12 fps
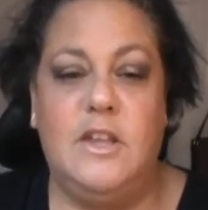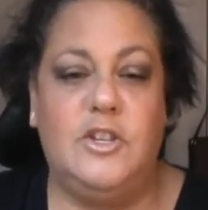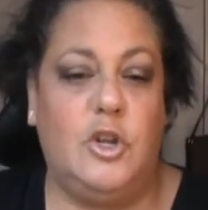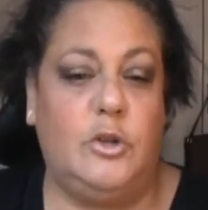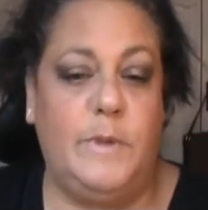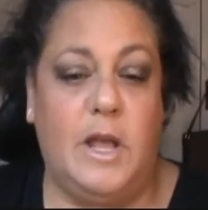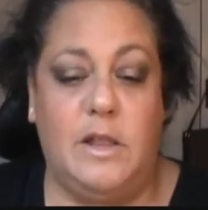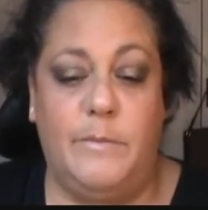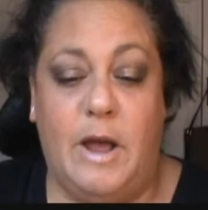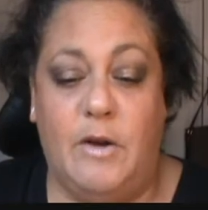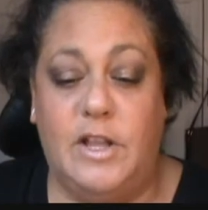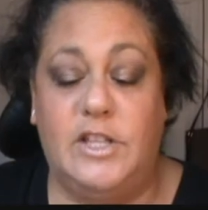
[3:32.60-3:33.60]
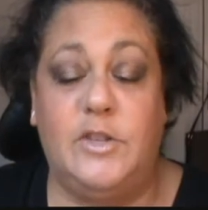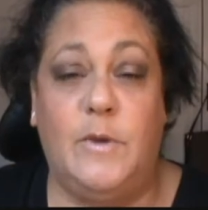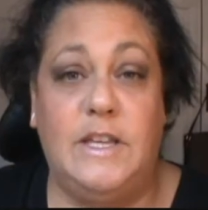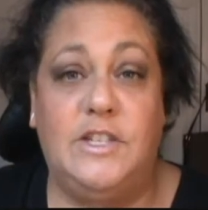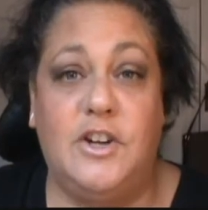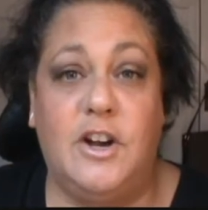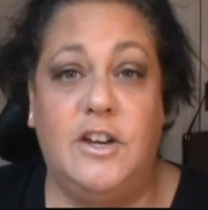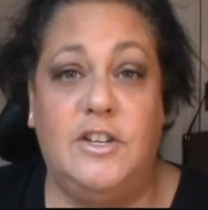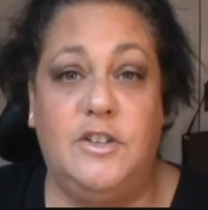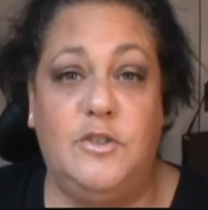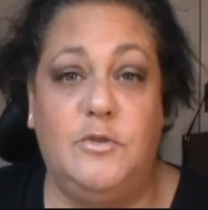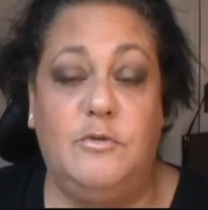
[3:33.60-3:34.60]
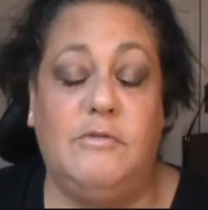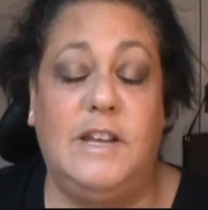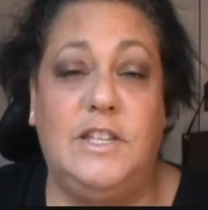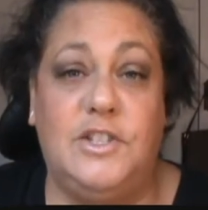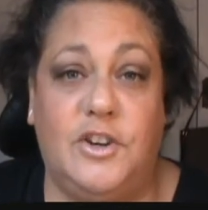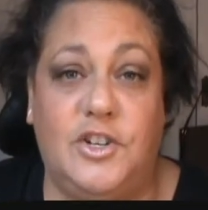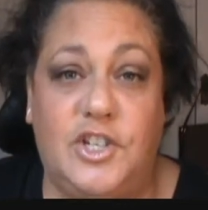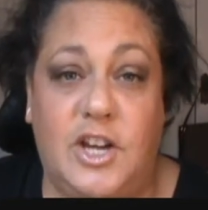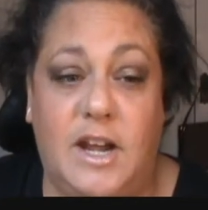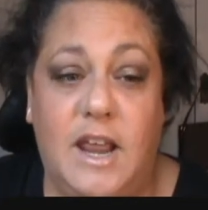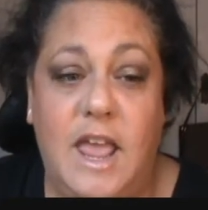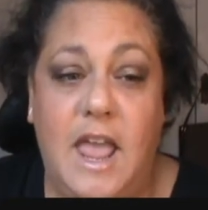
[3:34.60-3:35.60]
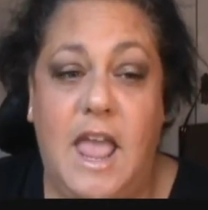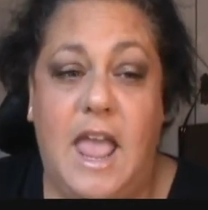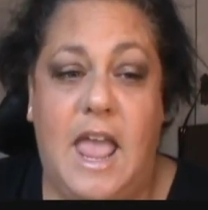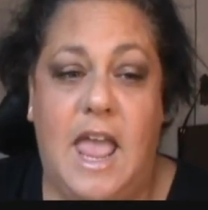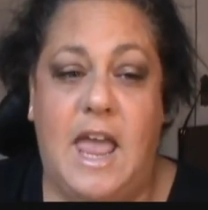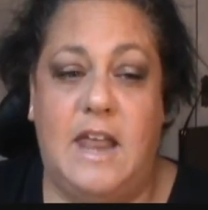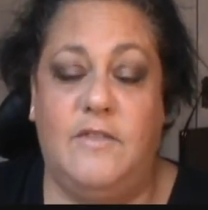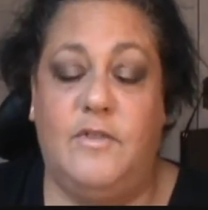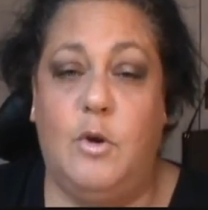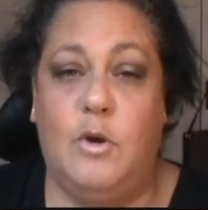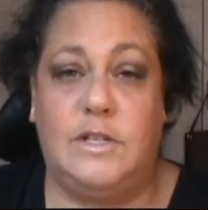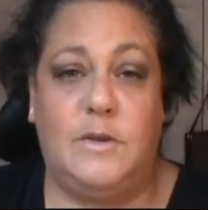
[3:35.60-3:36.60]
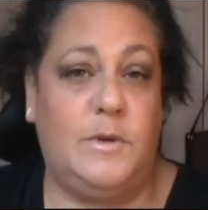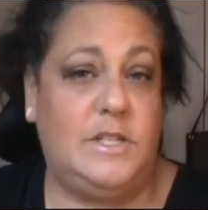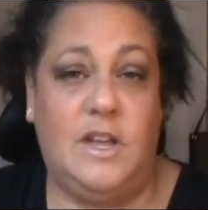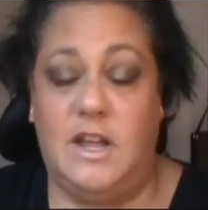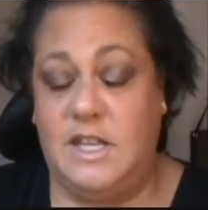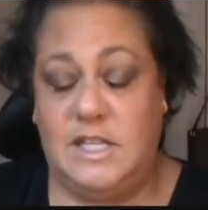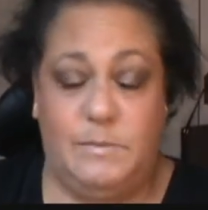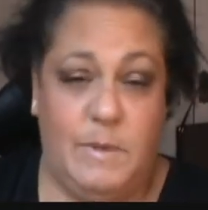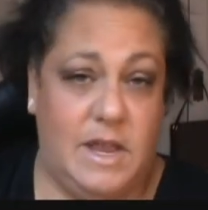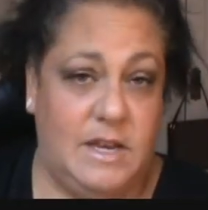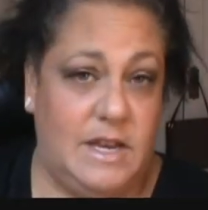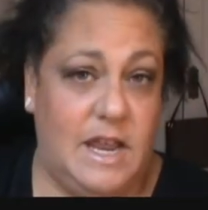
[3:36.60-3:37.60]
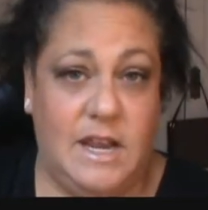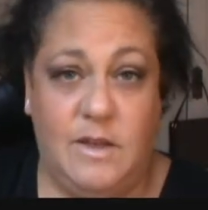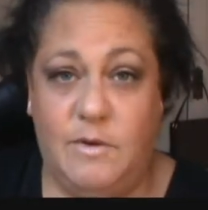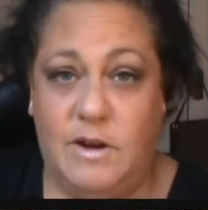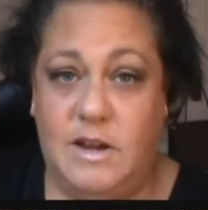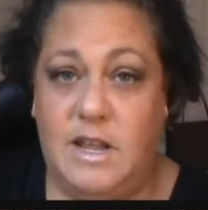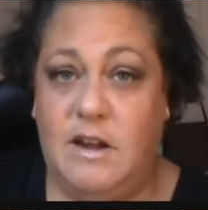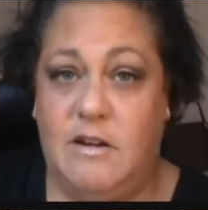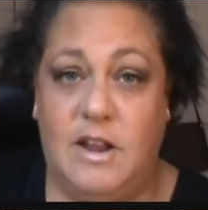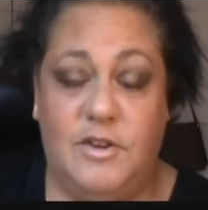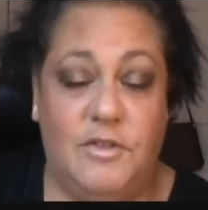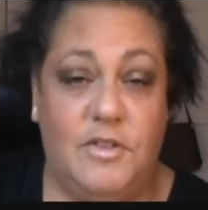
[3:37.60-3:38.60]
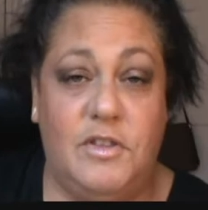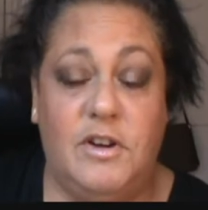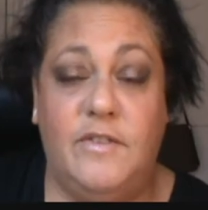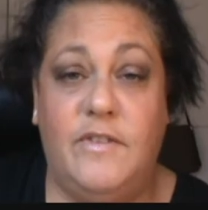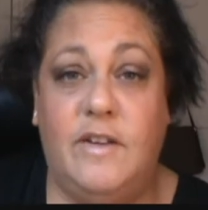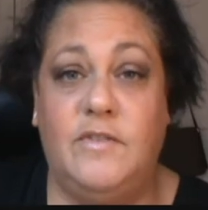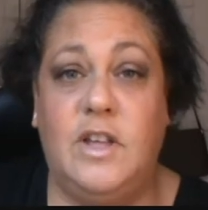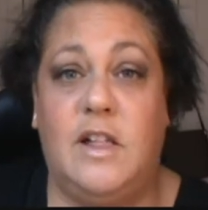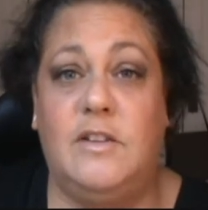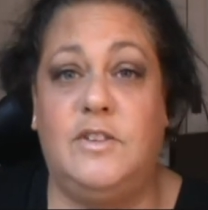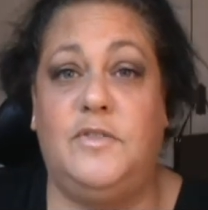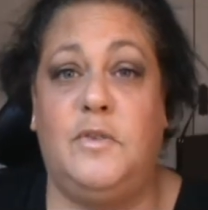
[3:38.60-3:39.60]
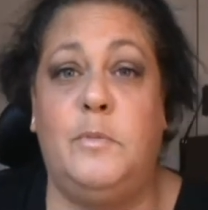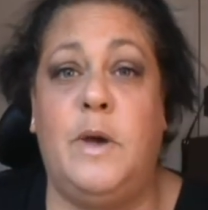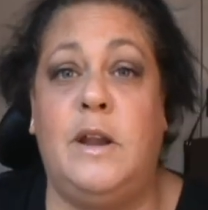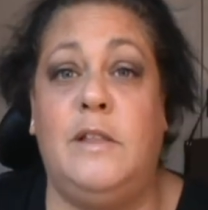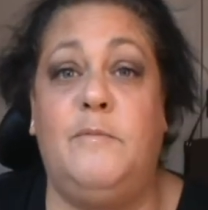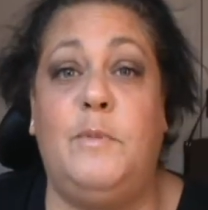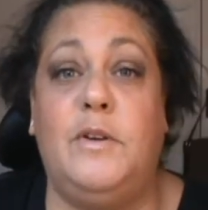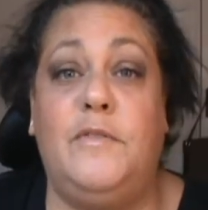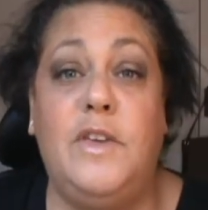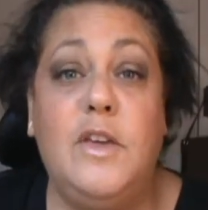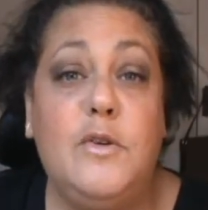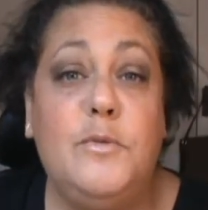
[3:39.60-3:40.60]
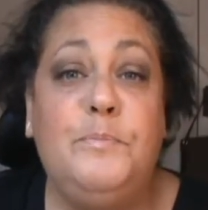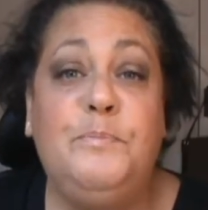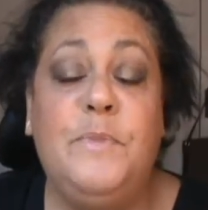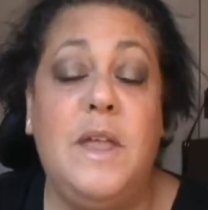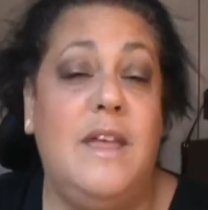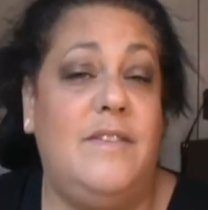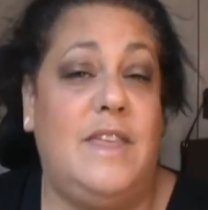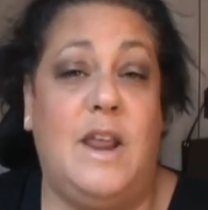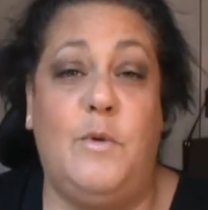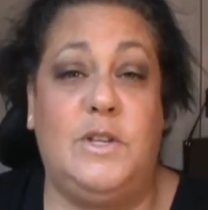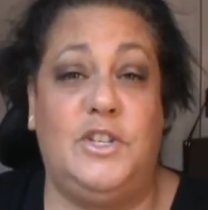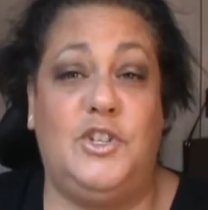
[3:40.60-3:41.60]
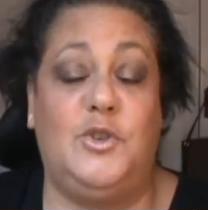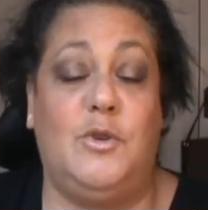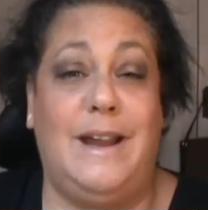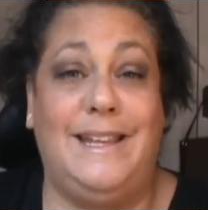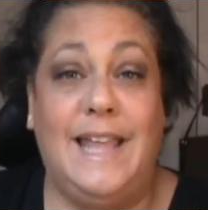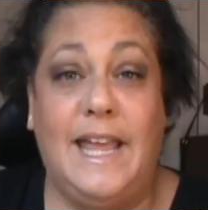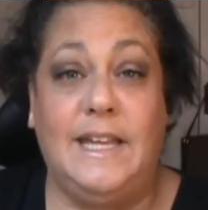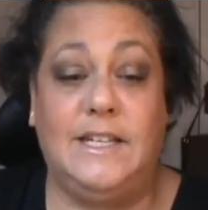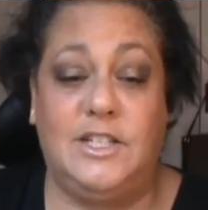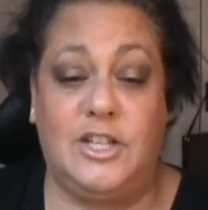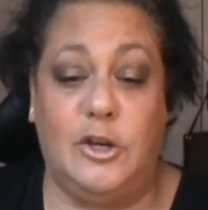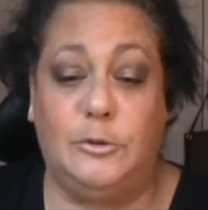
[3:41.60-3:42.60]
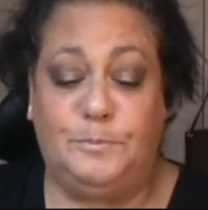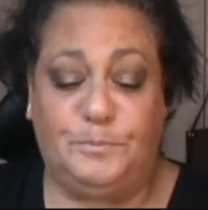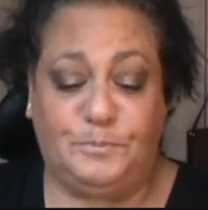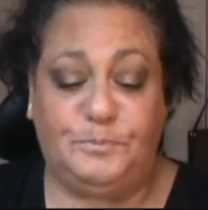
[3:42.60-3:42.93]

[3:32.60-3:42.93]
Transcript: told me all about it. So I started to research it, and of course I wasn't going to spend anywhere near $135 for a bottle of perfume that I wasn't sure I liked. So